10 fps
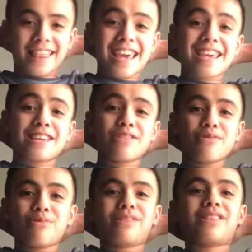Thank
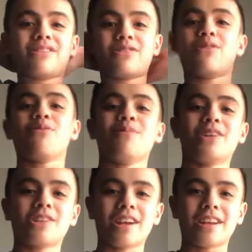you so
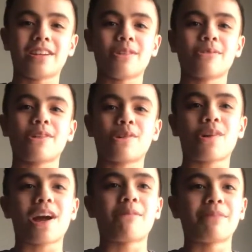much. I don't know
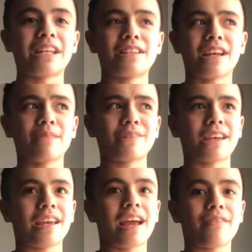how many times
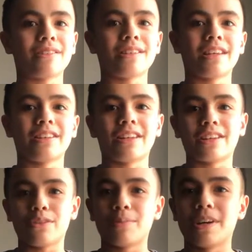I have to say
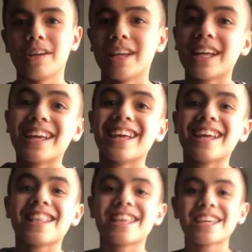thank you, but
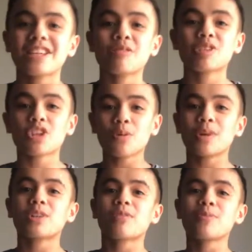thank you so
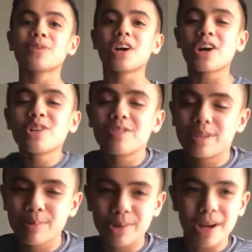much for 100
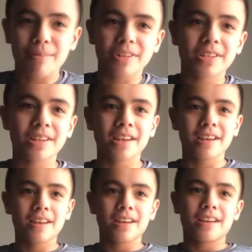subscribers.
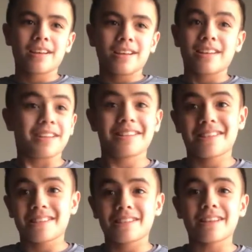
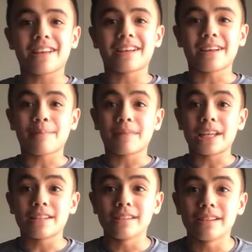It's like
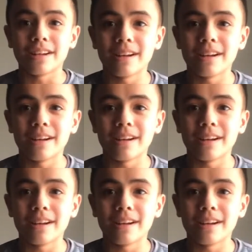amazing.